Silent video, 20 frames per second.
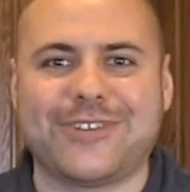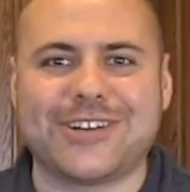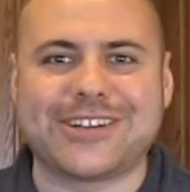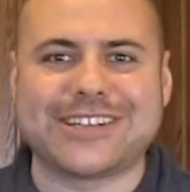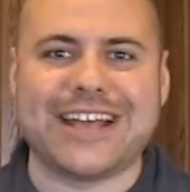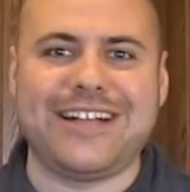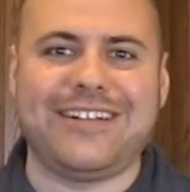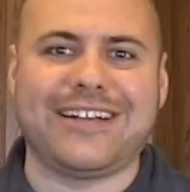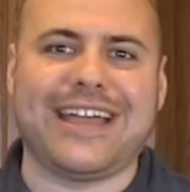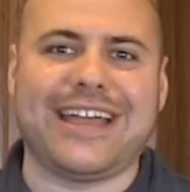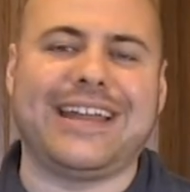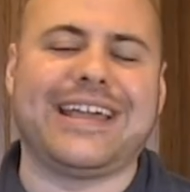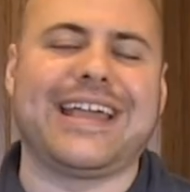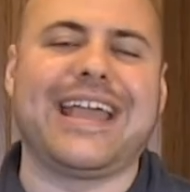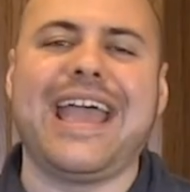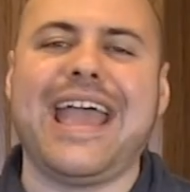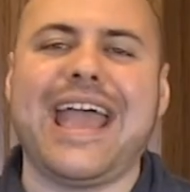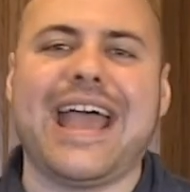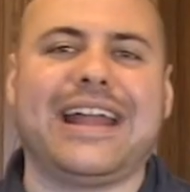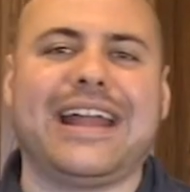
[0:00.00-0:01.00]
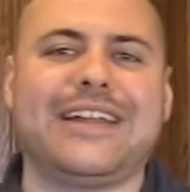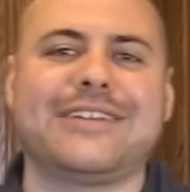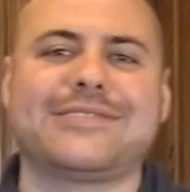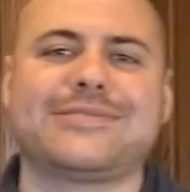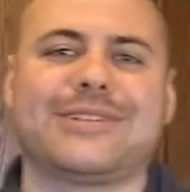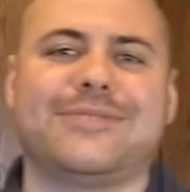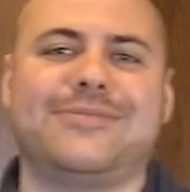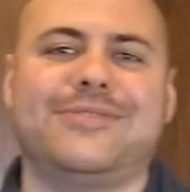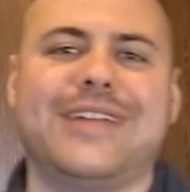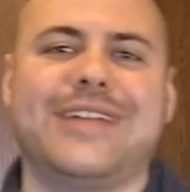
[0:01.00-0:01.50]
for tailgating and any
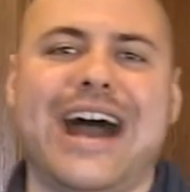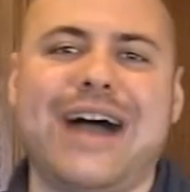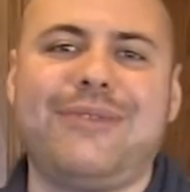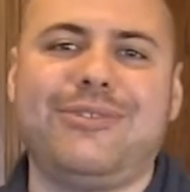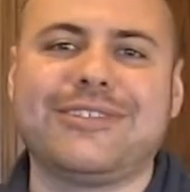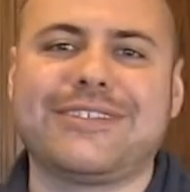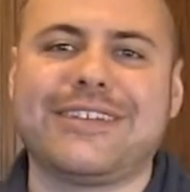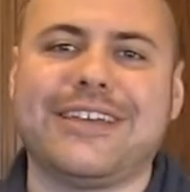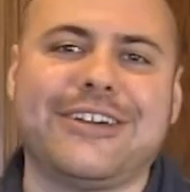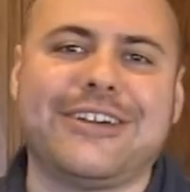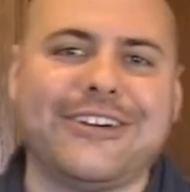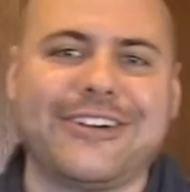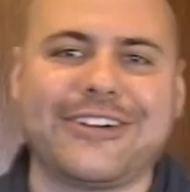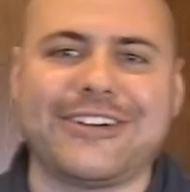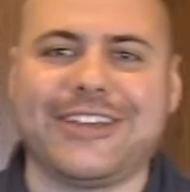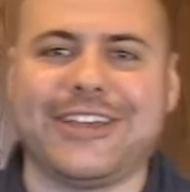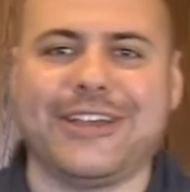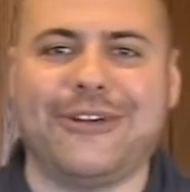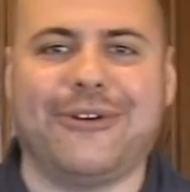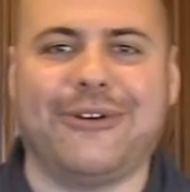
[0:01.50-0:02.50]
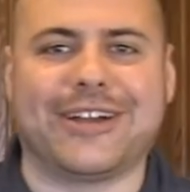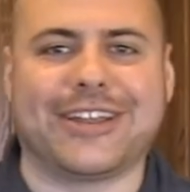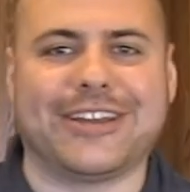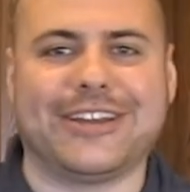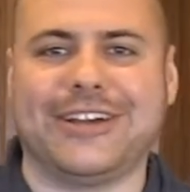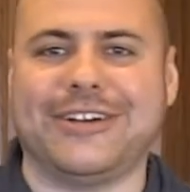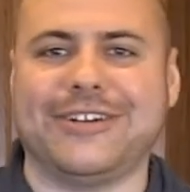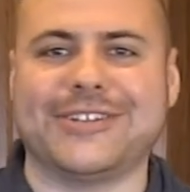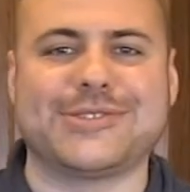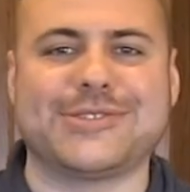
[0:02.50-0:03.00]
sort of novelty cooking you want to
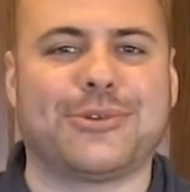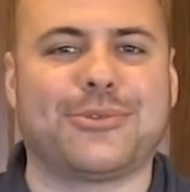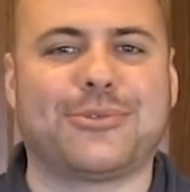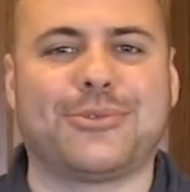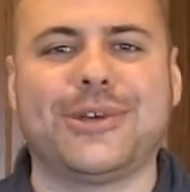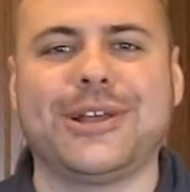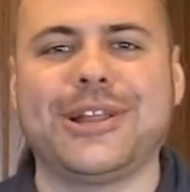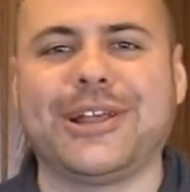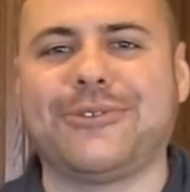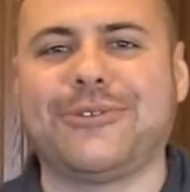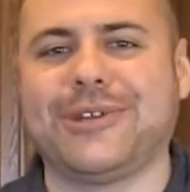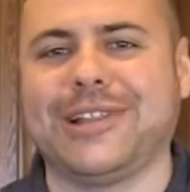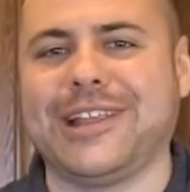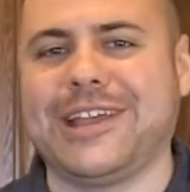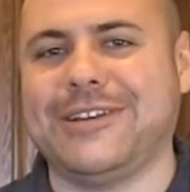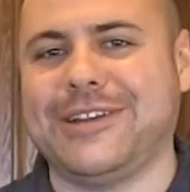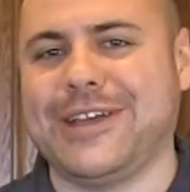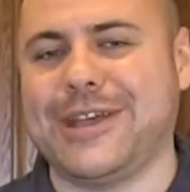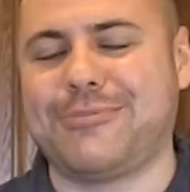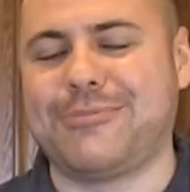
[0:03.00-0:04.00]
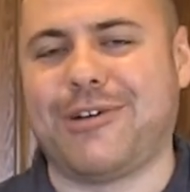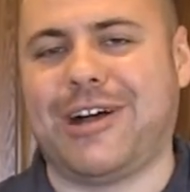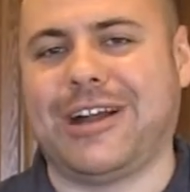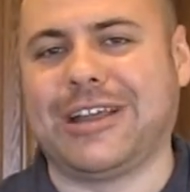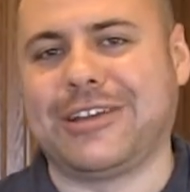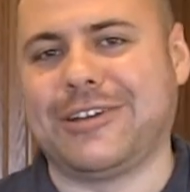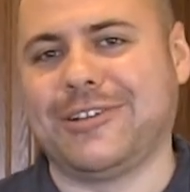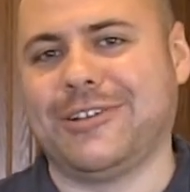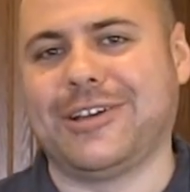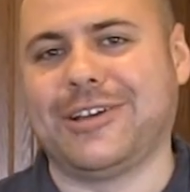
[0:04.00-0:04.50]
do. It's a really, really unique
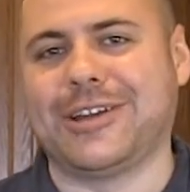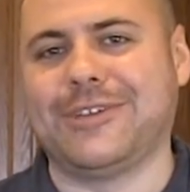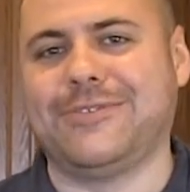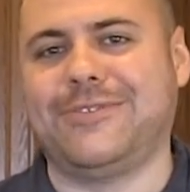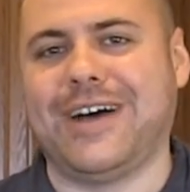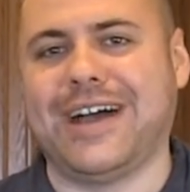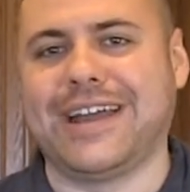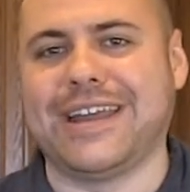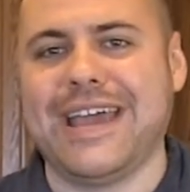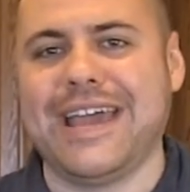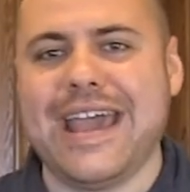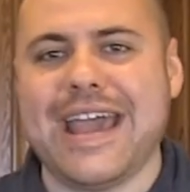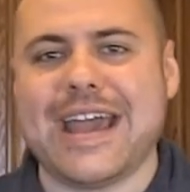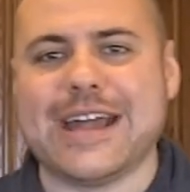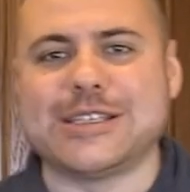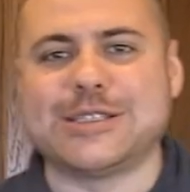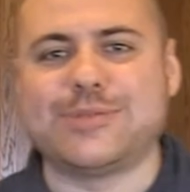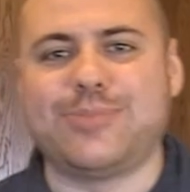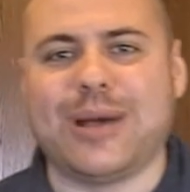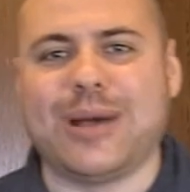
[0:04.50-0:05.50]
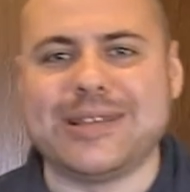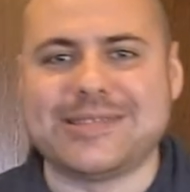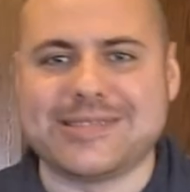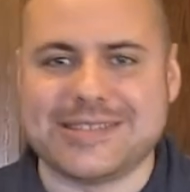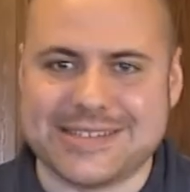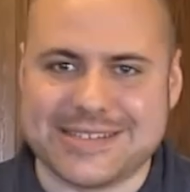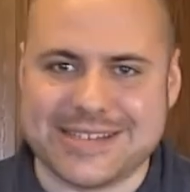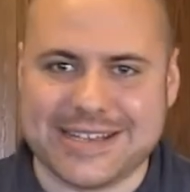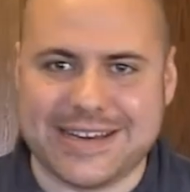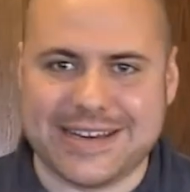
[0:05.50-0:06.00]
product you're only going to find at
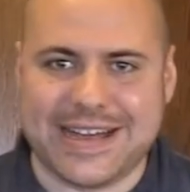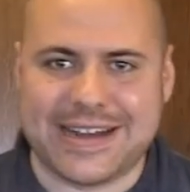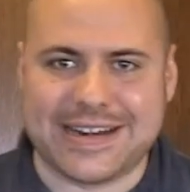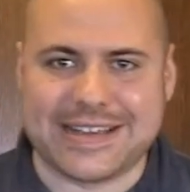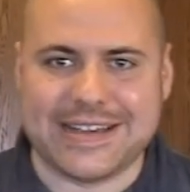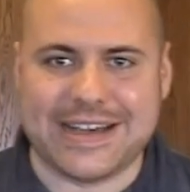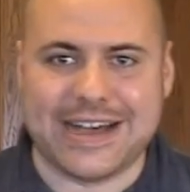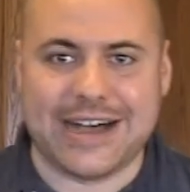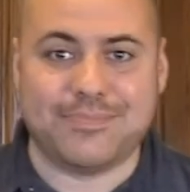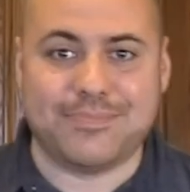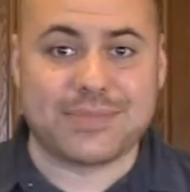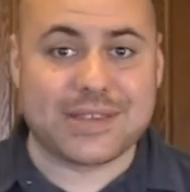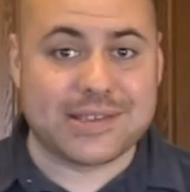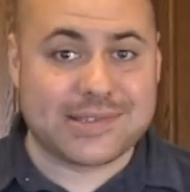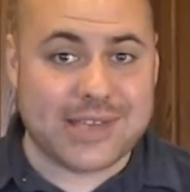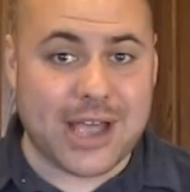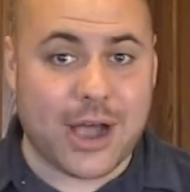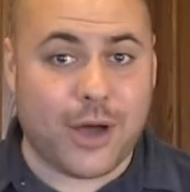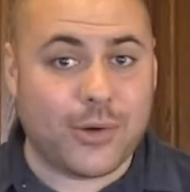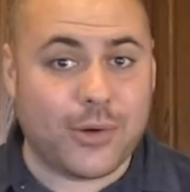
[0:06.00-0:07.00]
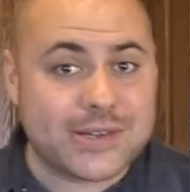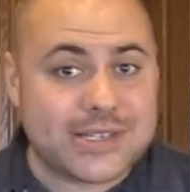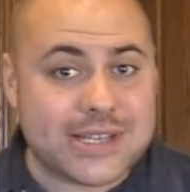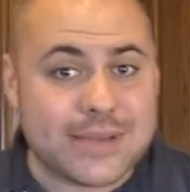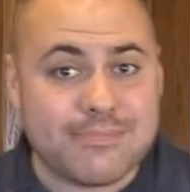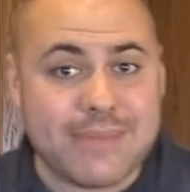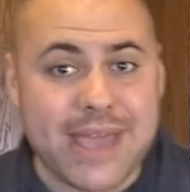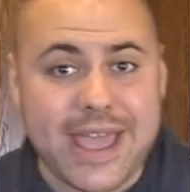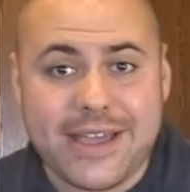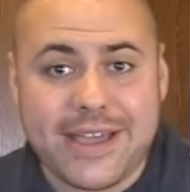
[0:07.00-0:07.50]
spiceandtea.com. So, to
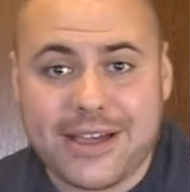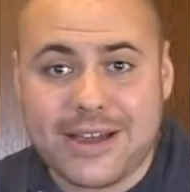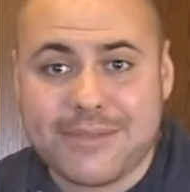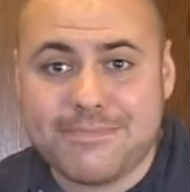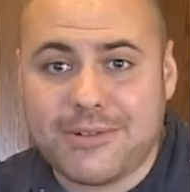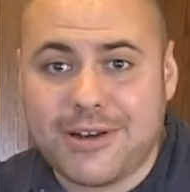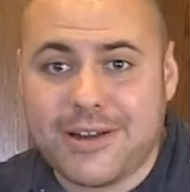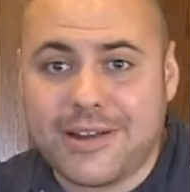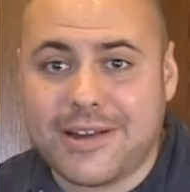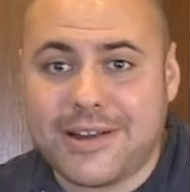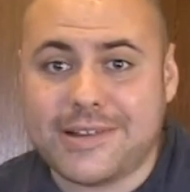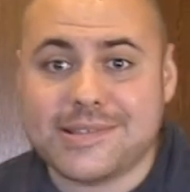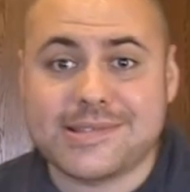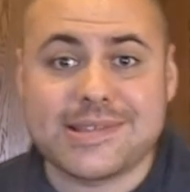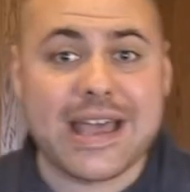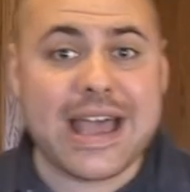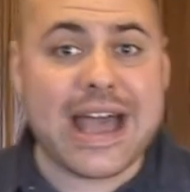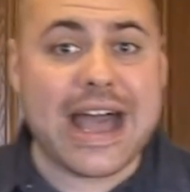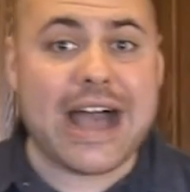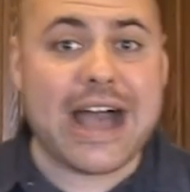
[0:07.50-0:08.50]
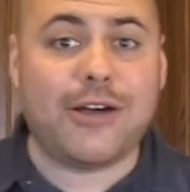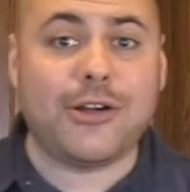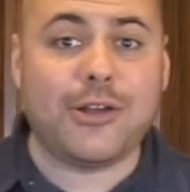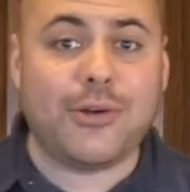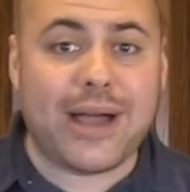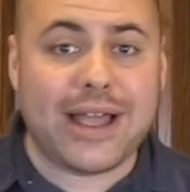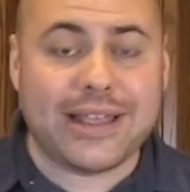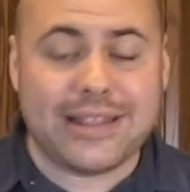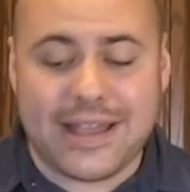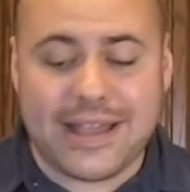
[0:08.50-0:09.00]
make our burgers, how
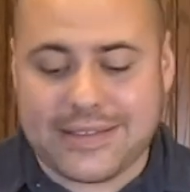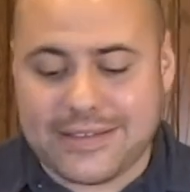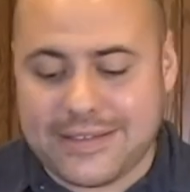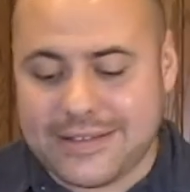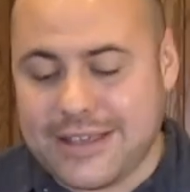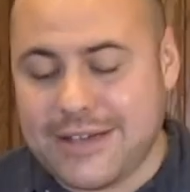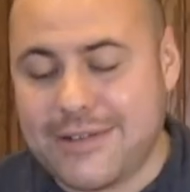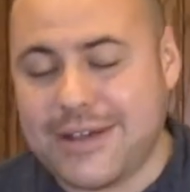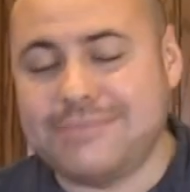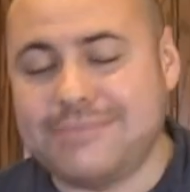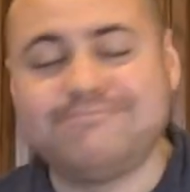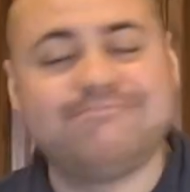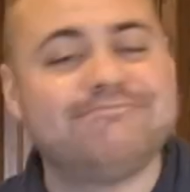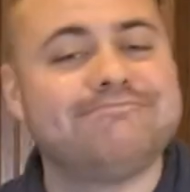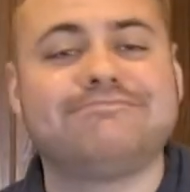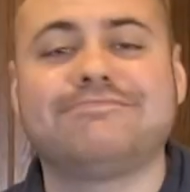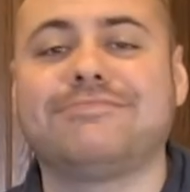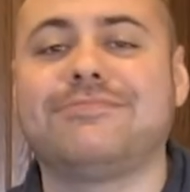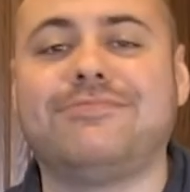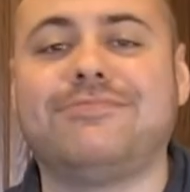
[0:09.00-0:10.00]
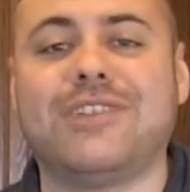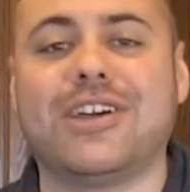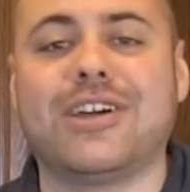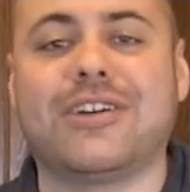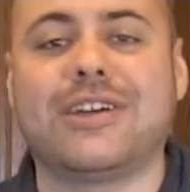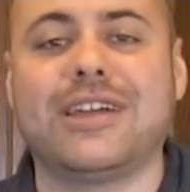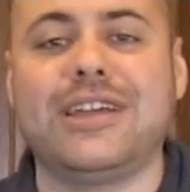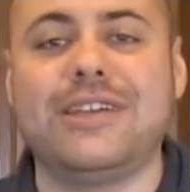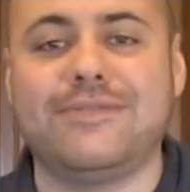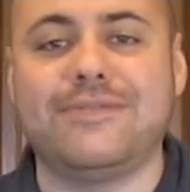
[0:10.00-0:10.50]
do I like to do it?
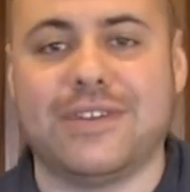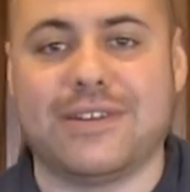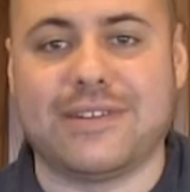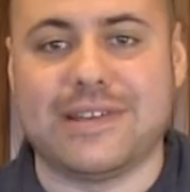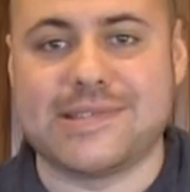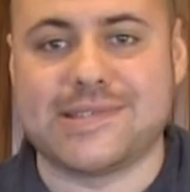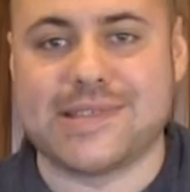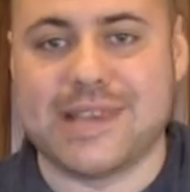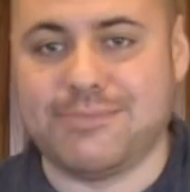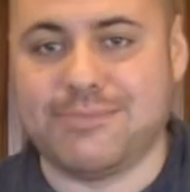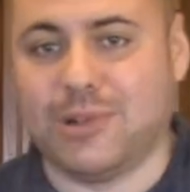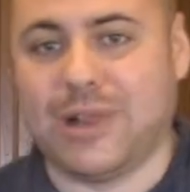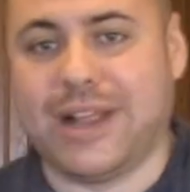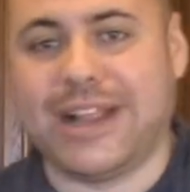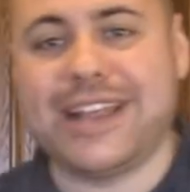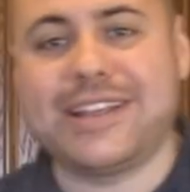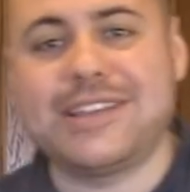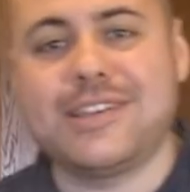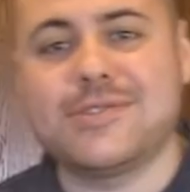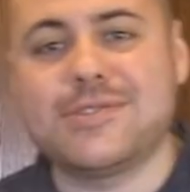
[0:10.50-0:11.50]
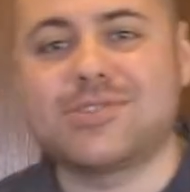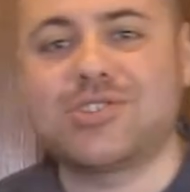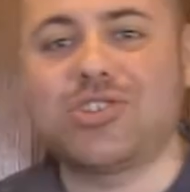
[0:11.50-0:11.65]
Very, very simple. I like to use